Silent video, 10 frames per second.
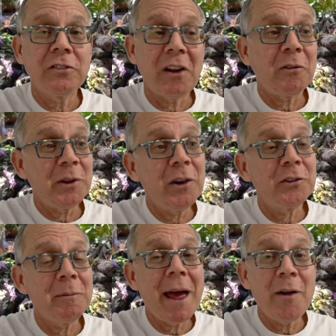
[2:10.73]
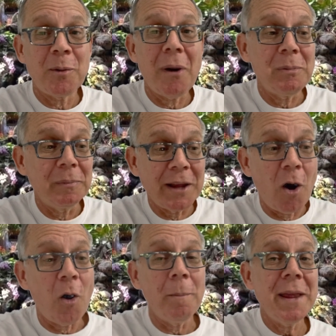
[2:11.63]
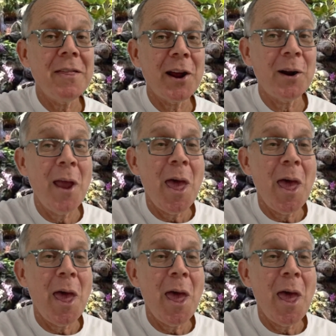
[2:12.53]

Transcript: several years from now, they'll probably all be there.